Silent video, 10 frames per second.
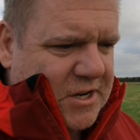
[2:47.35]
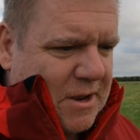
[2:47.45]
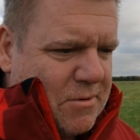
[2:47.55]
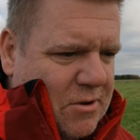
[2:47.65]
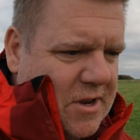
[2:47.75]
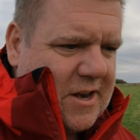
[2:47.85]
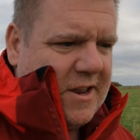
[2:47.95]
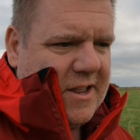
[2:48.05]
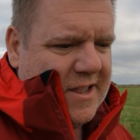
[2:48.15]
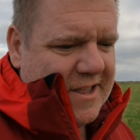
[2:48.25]
You should come and look at
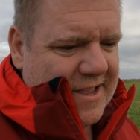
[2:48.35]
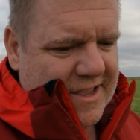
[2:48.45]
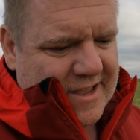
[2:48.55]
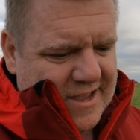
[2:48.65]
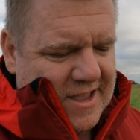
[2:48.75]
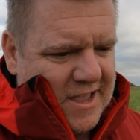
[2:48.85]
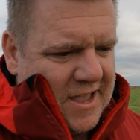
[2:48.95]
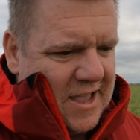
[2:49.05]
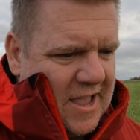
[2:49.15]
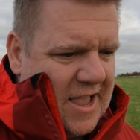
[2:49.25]
it.
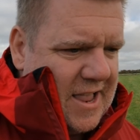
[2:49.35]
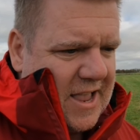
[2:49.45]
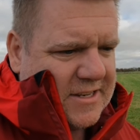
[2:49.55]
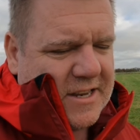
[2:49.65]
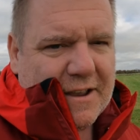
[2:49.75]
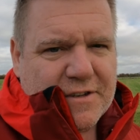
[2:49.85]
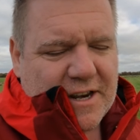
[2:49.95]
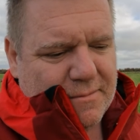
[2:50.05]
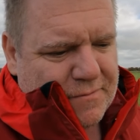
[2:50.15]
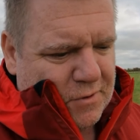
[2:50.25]
I say I've
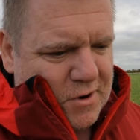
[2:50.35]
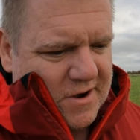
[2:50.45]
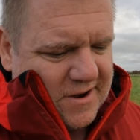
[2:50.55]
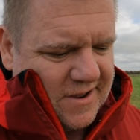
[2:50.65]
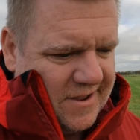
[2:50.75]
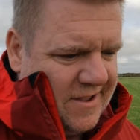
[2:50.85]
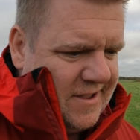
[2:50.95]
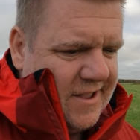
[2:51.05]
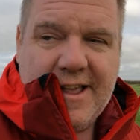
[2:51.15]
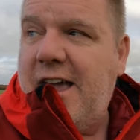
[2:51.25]
seen it before.
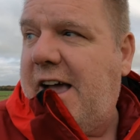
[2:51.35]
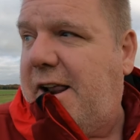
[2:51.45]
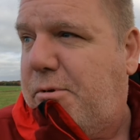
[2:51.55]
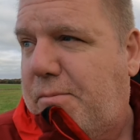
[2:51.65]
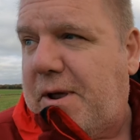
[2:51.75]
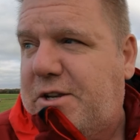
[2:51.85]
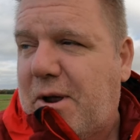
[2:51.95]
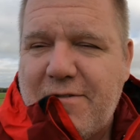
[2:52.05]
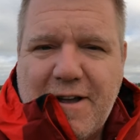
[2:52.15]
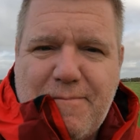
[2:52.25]
I'm not paying
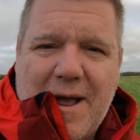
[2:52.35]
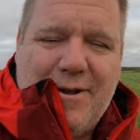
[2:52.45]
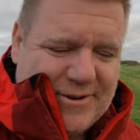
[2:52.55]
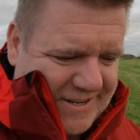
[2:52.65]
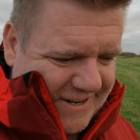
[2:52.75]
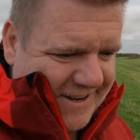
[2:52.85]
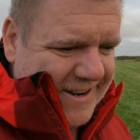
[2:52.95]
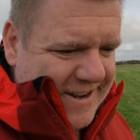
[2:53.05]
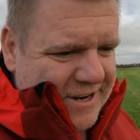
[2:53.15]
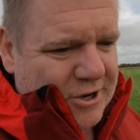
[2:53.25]
£25,
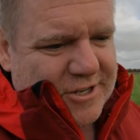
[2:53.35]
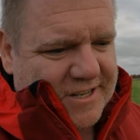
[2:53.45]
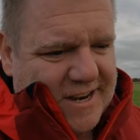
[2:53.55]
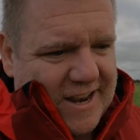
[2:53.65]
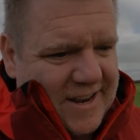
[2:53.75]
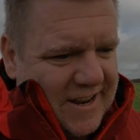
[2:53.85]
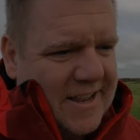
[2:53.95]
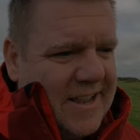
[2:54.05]
not today.